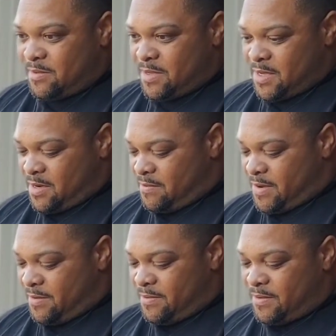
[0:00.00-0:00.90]
But
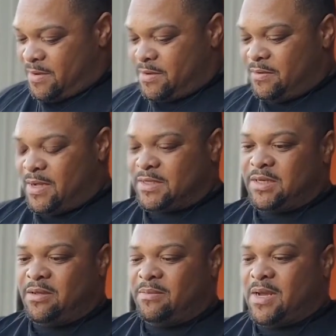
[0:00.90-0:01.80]
anyway, we're gonna do our
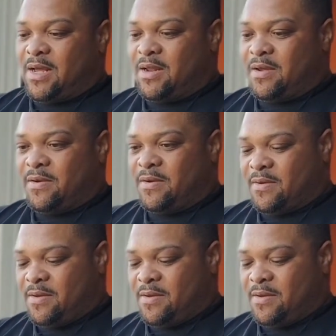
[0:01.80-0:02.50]
slip knot here.